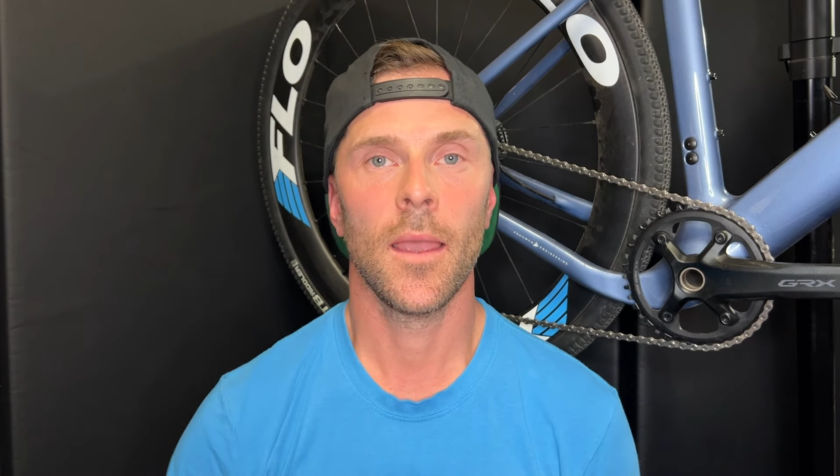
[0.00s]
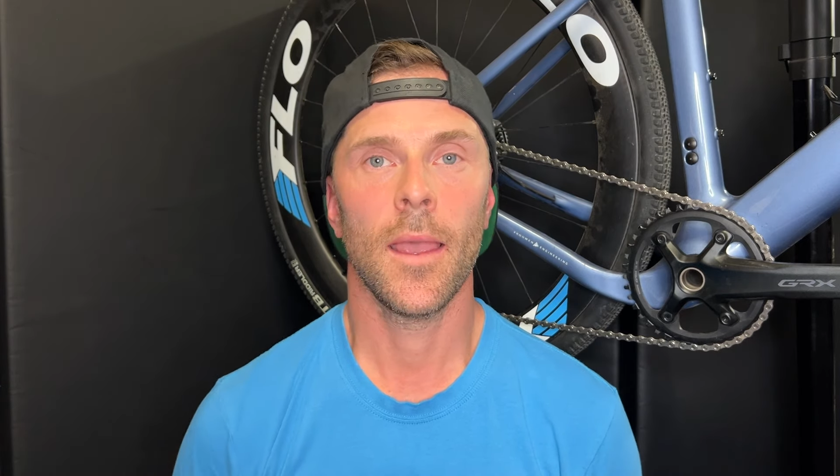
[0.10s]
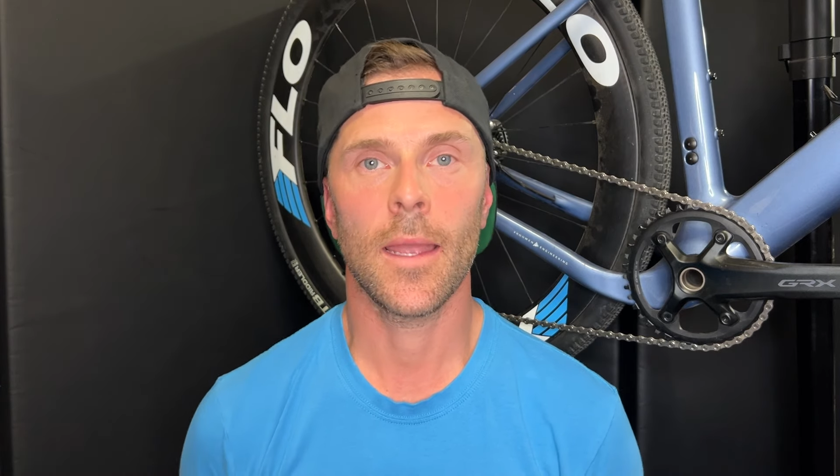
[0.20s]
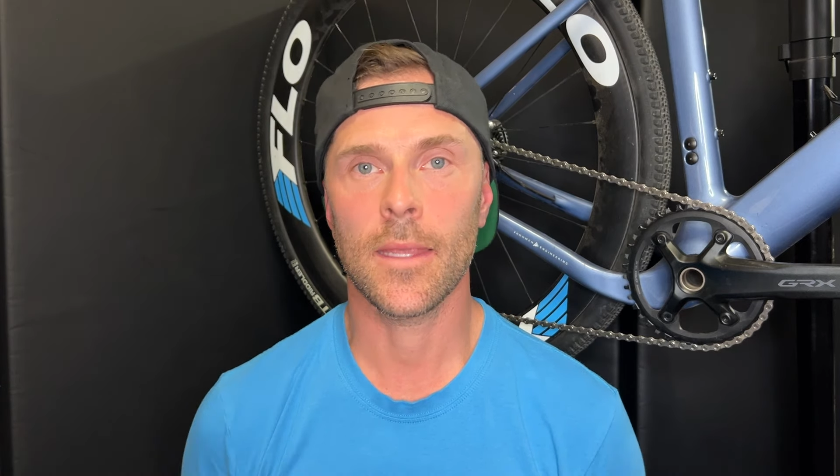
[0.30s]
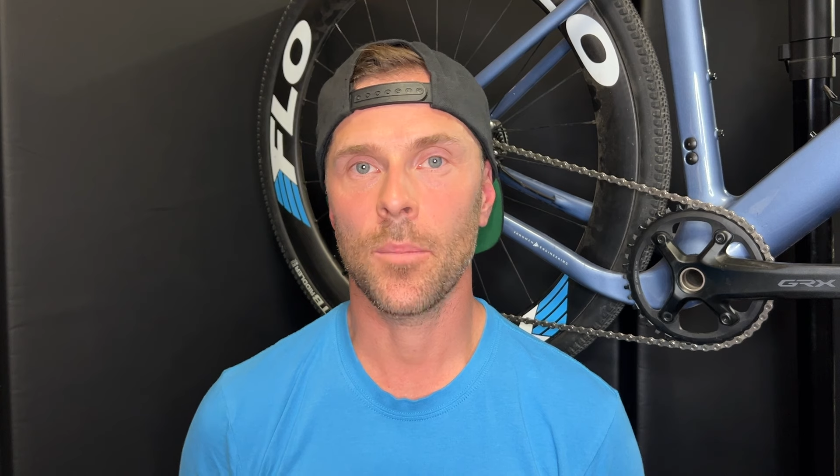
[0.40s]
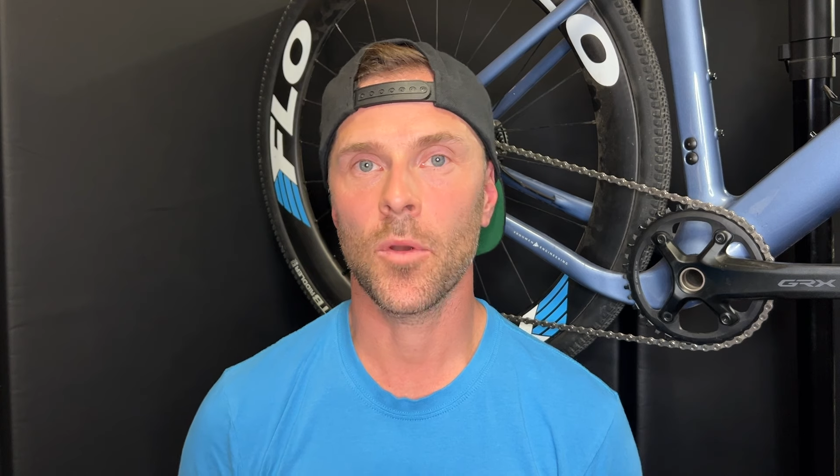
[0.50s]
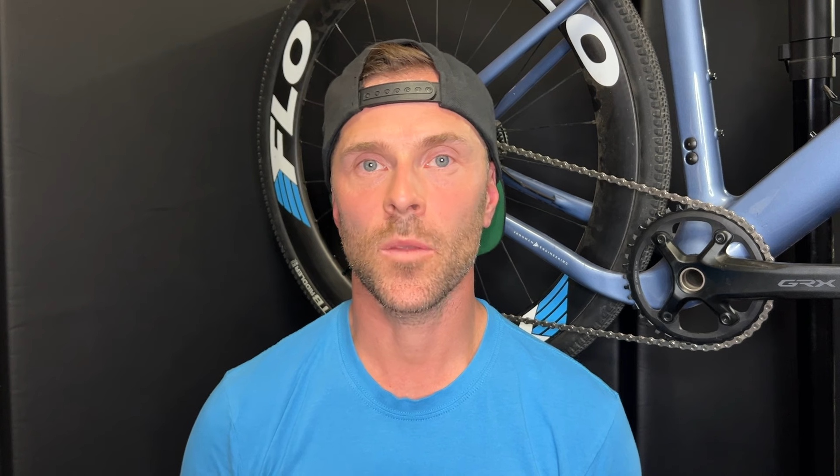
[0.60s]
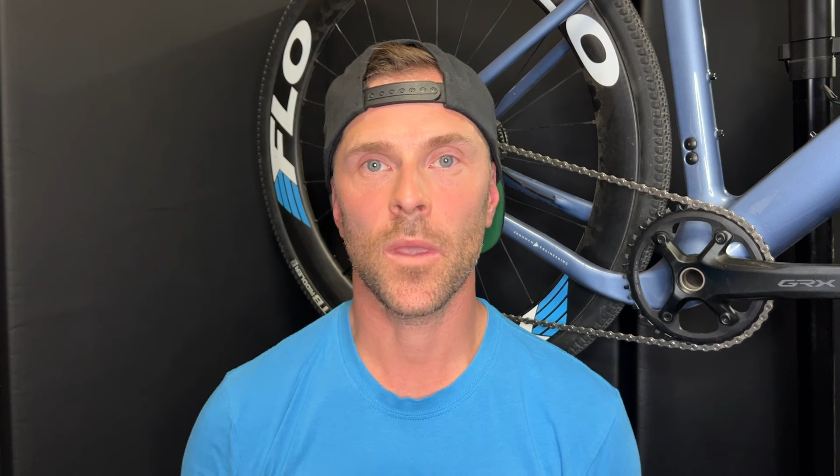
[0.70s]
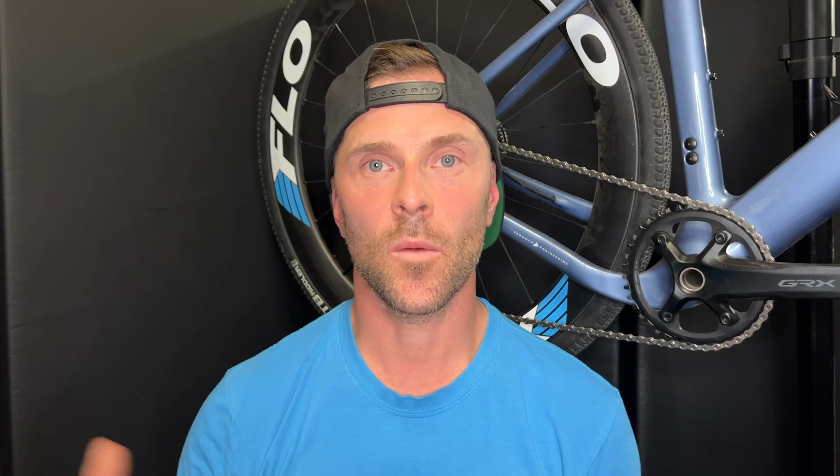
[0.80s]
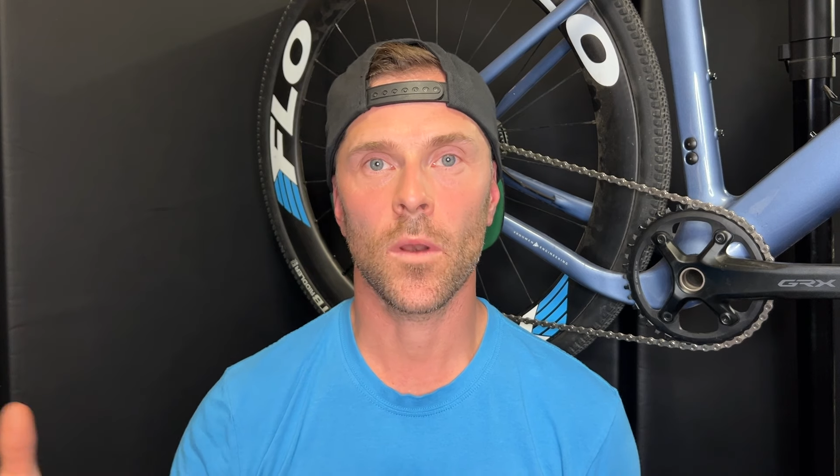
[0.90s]
At that point, you
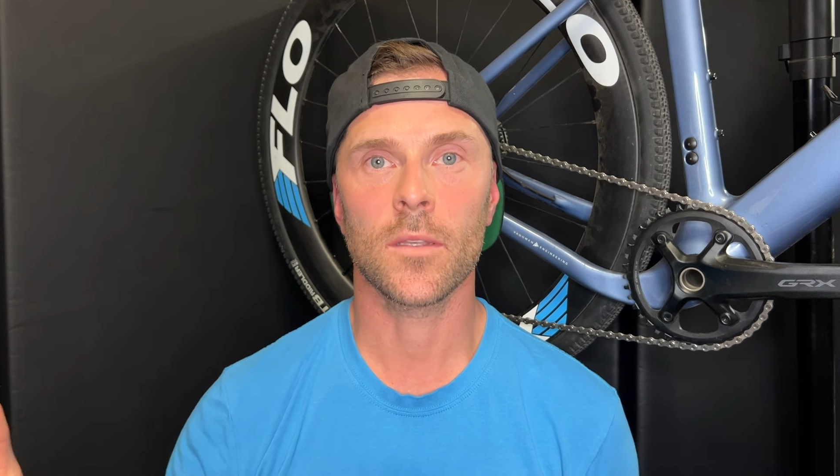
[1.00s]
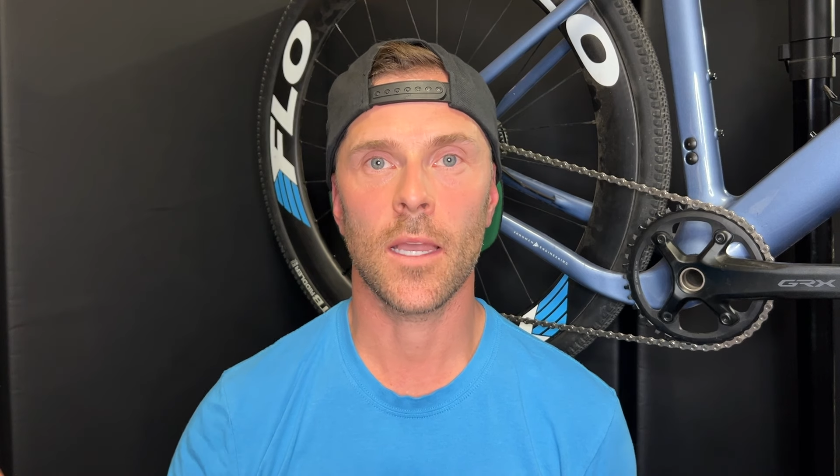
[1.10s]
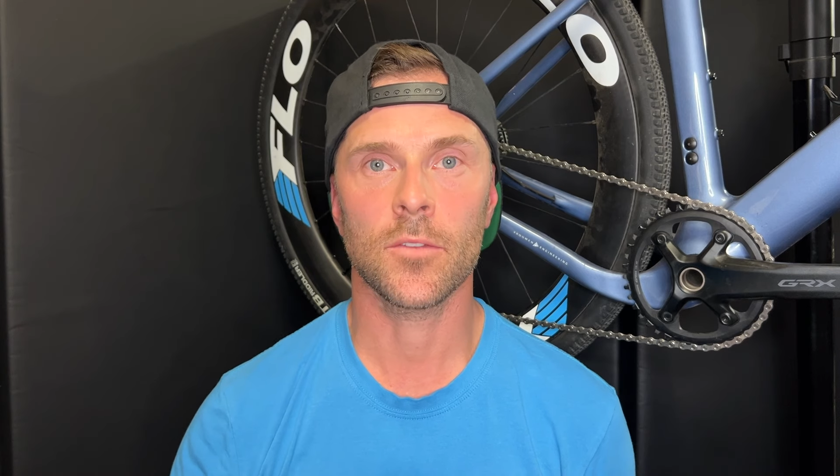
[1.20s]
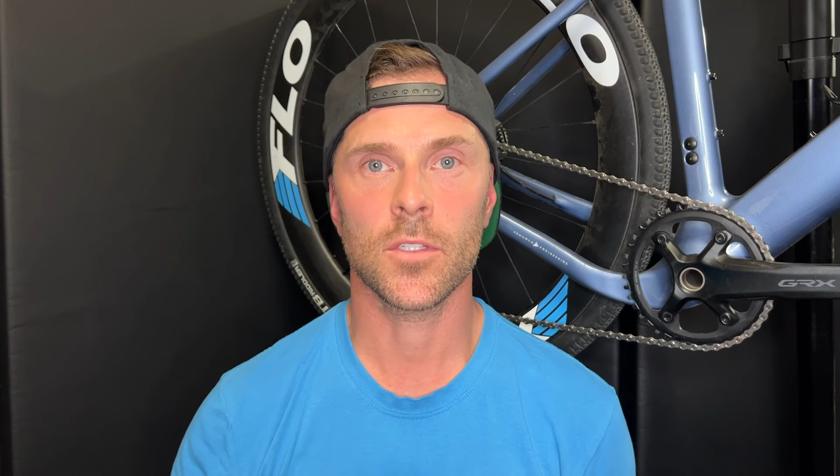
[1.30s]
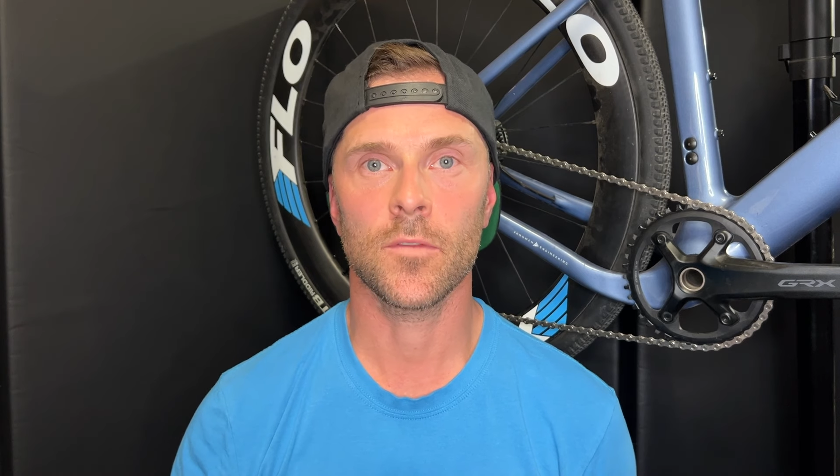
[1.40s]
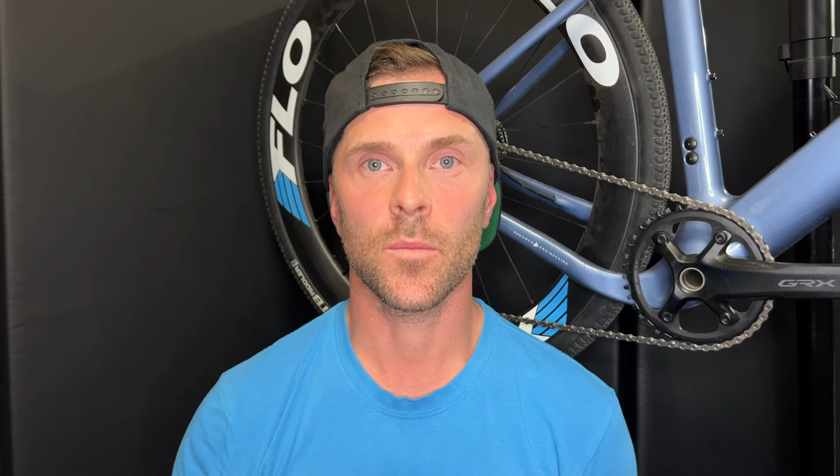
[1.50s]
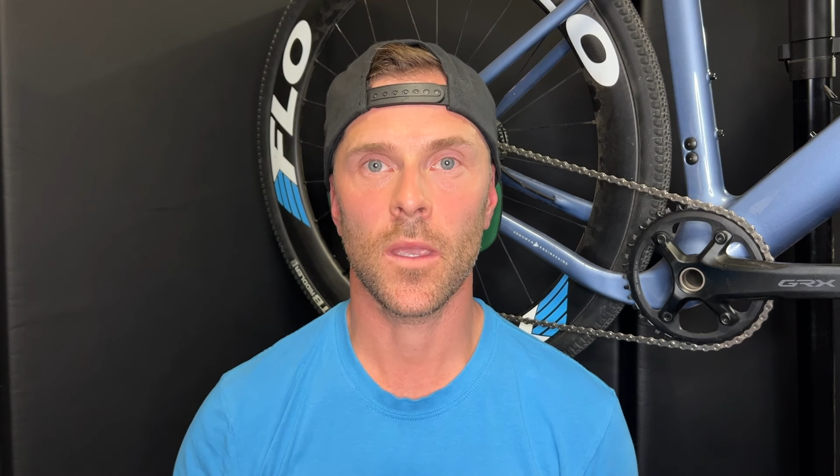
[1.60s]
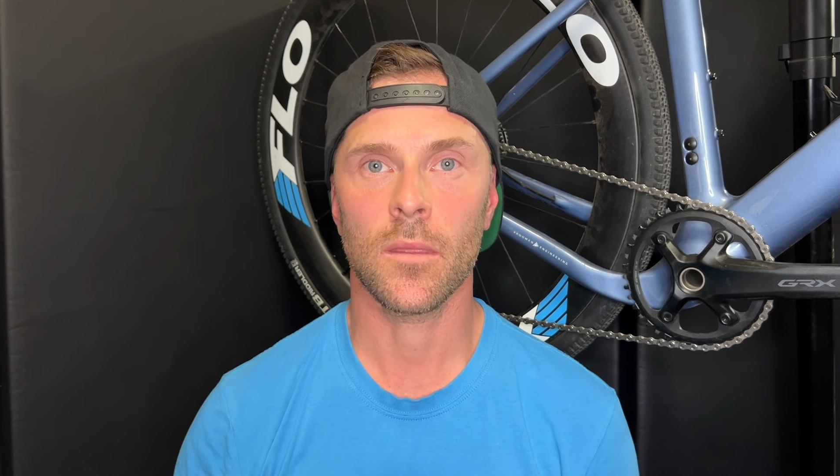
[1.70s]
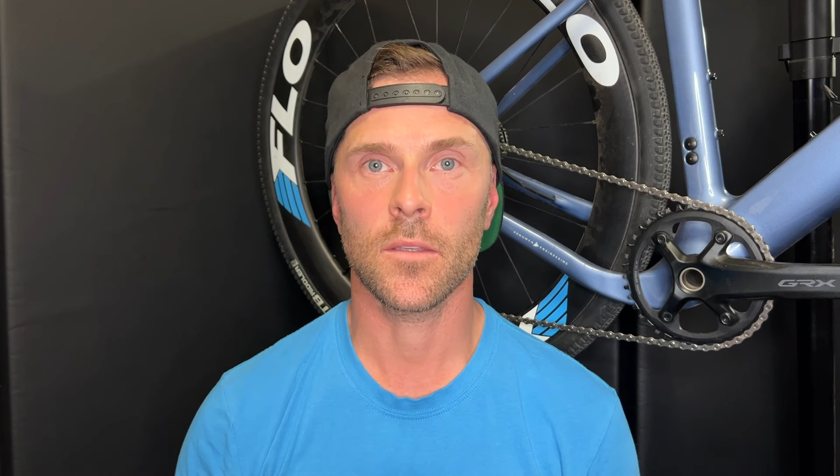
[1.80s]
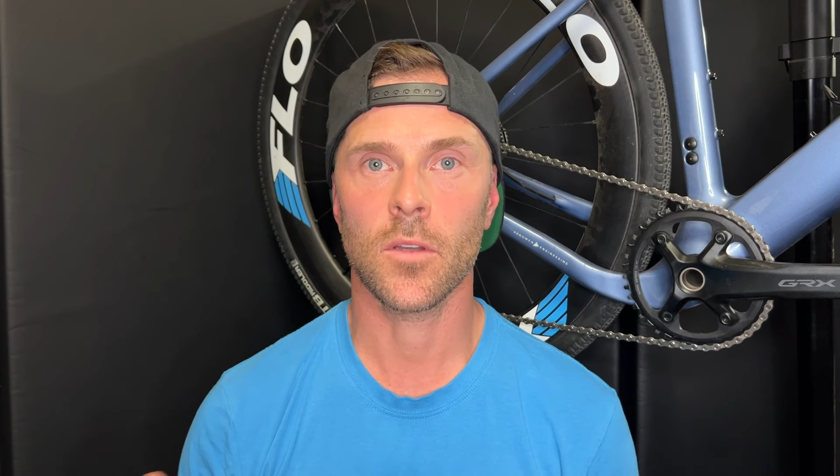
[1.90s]
may want to downshift to
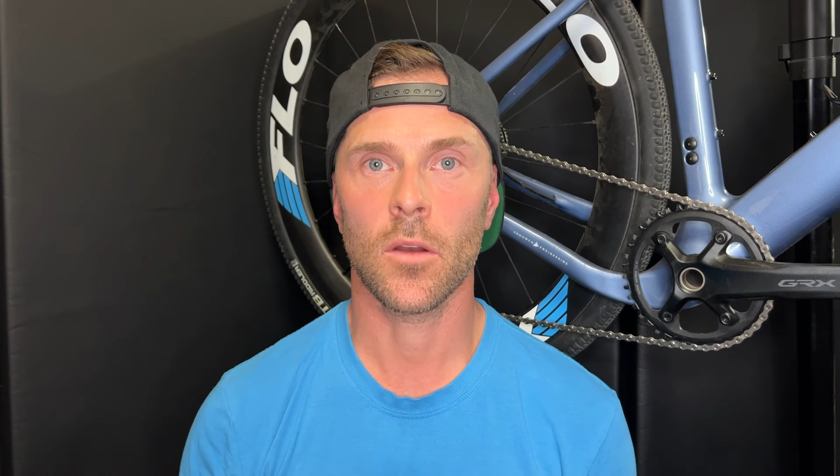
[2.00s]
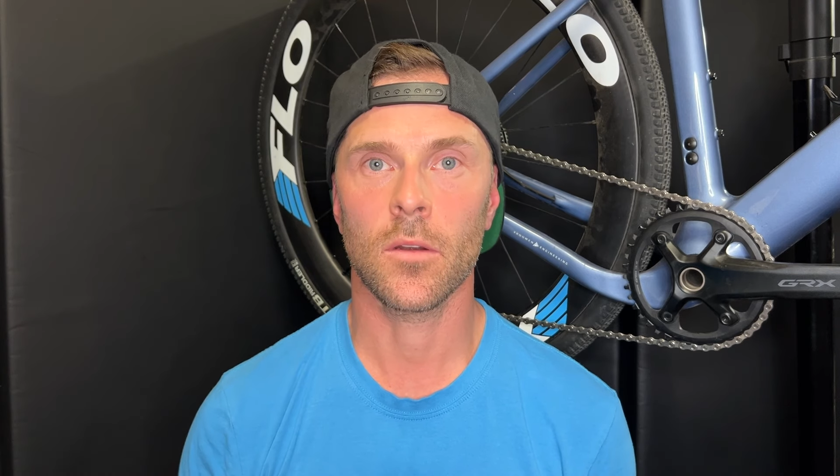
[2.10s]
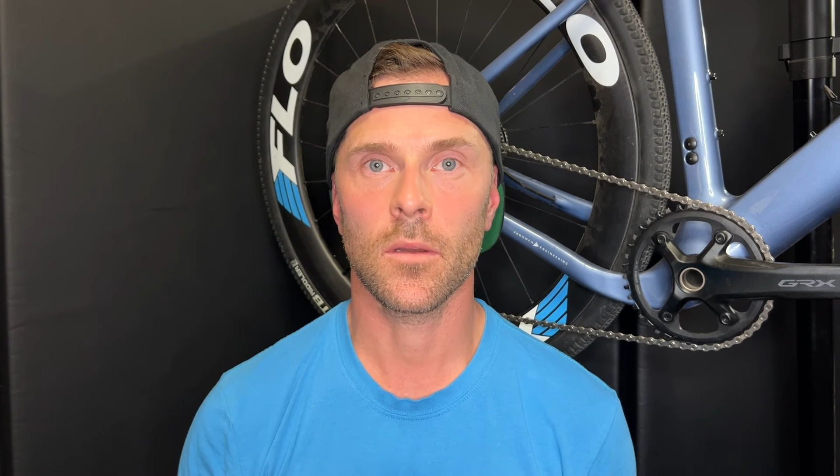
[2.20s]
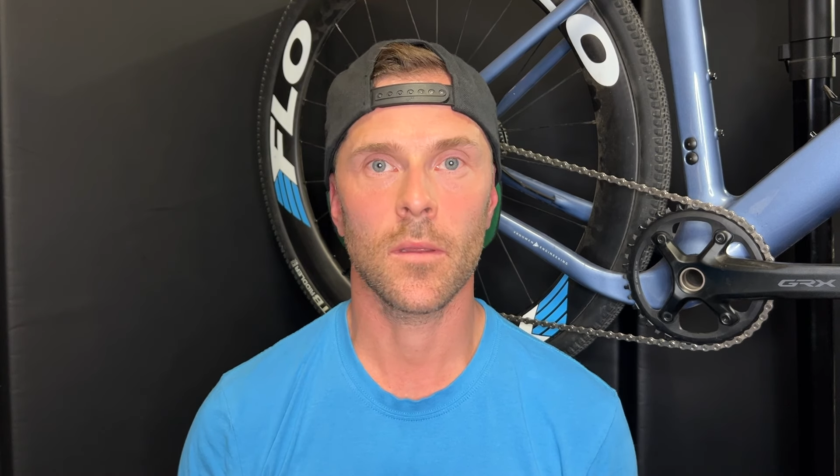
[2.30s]
make things harder.